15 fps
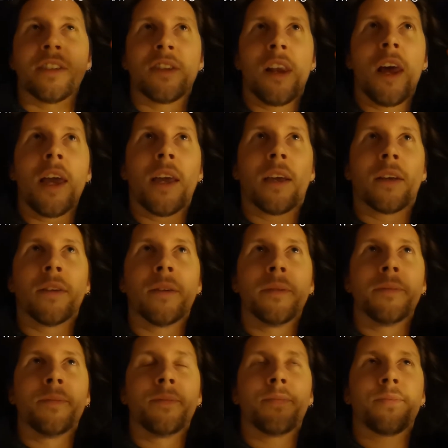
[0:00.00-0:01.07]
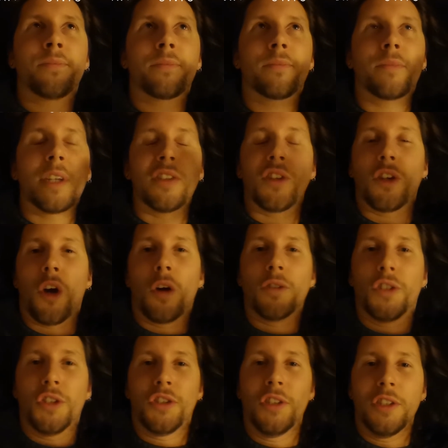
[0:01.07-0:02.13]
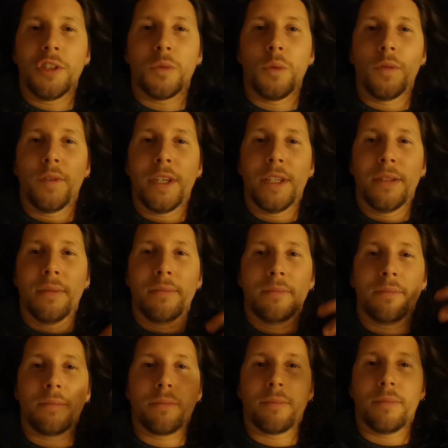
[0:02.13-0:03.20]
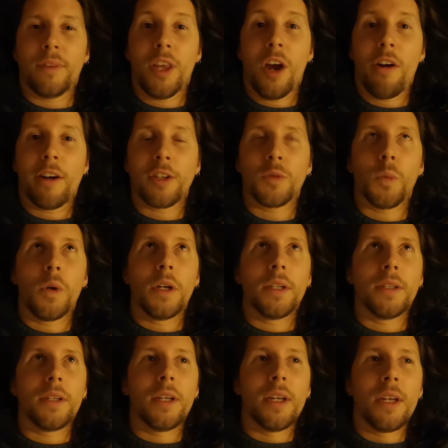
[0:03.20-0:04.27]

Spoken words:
like there's a consciousness within the RX1.